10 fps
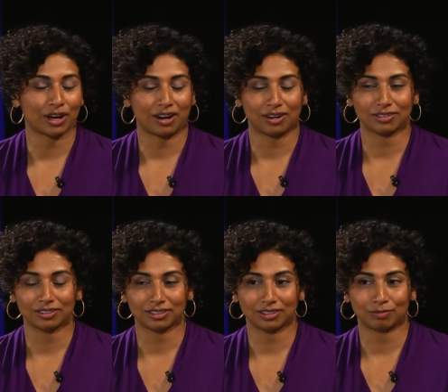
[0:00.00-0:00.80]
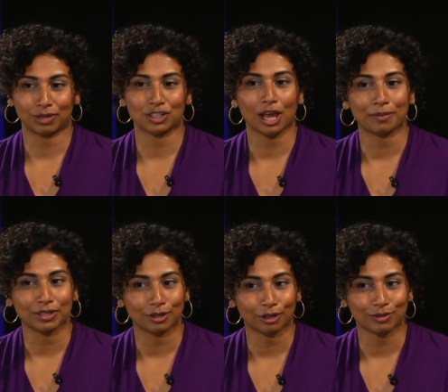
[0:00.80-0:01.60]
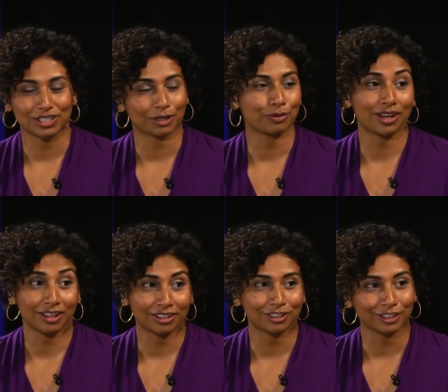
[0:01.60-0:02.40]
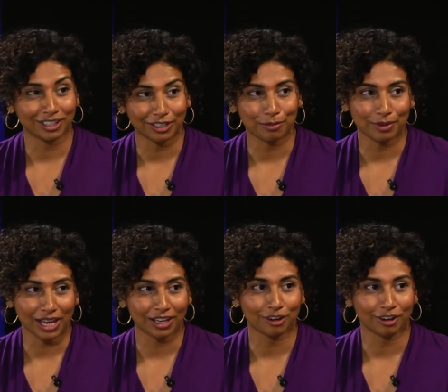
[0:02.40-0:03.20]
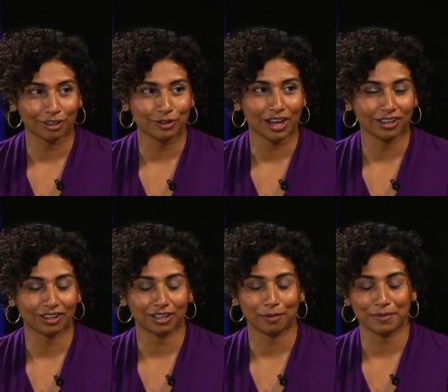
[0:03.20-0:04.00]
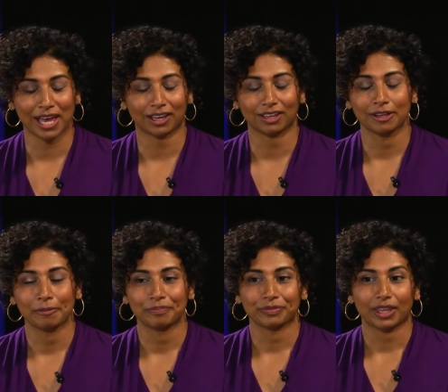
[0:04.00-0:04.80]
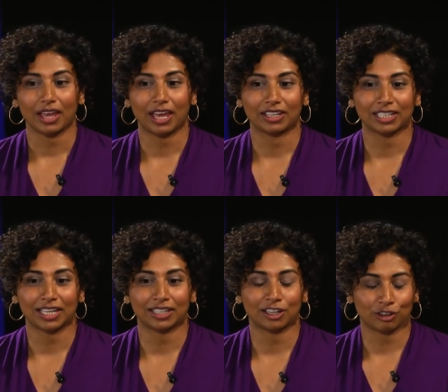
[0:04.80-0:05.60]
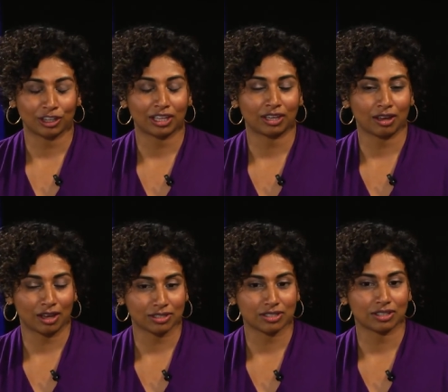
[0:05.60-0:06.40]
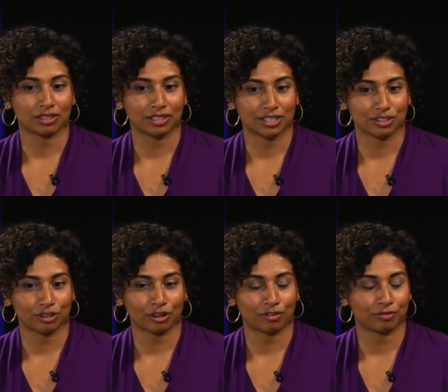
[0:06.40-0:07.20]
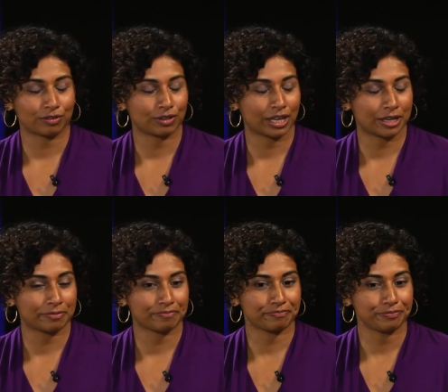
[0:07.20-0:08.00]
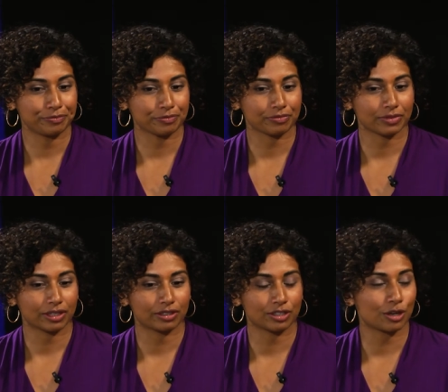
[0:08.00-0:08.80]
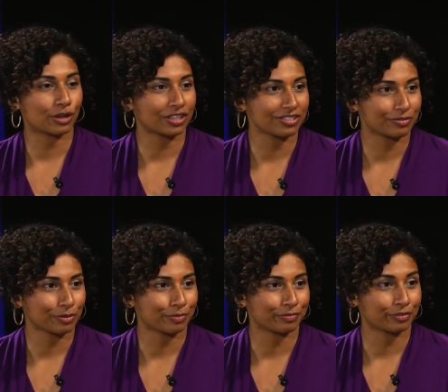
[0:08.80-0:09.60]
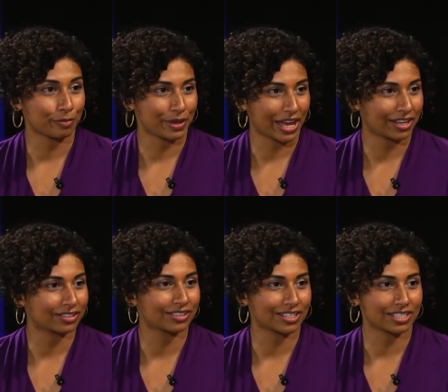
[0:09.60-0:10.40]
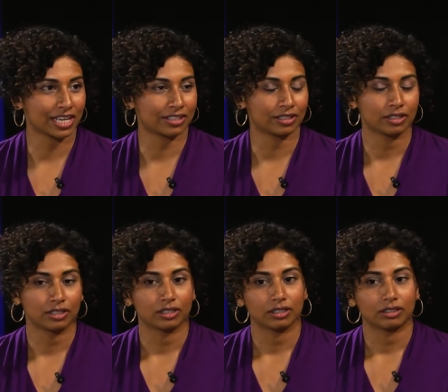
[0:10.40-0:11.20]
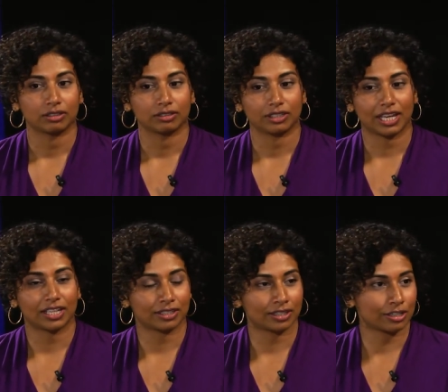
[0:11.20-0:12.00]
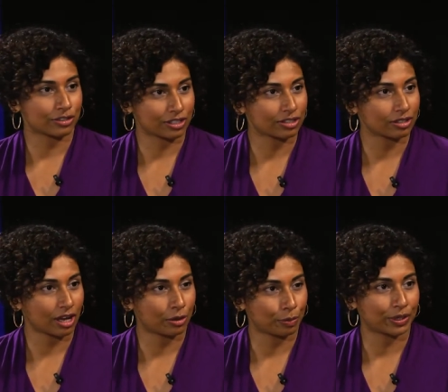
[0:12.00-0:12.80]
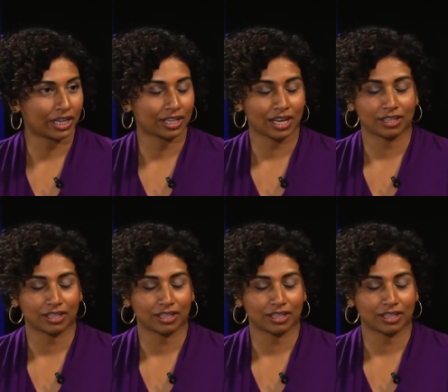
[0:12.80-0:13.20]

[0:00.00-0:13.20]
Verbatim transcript: where my job in New York was saying, well, are you going to come back, or are you not going to come back? And I literally got a listserv notice from Penn that said, hey, there's this opening